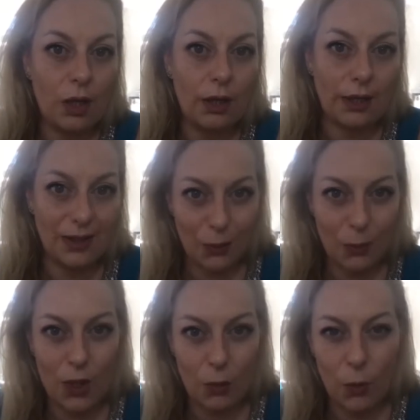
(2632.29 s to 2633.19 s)
that they
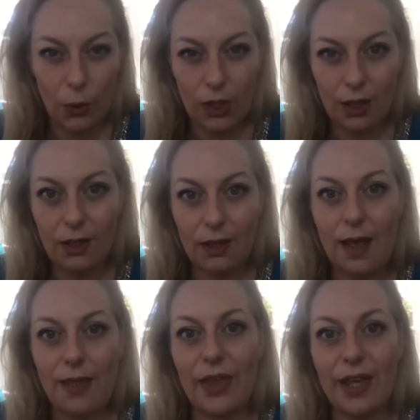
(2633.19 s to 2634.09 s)
were working
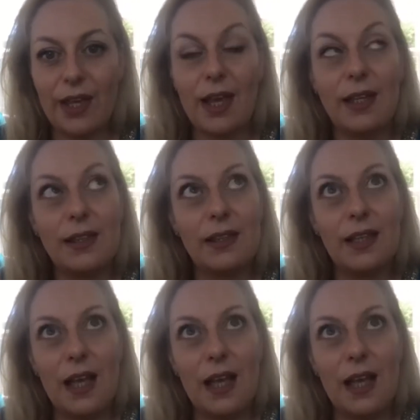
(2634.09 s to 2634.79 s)
and they had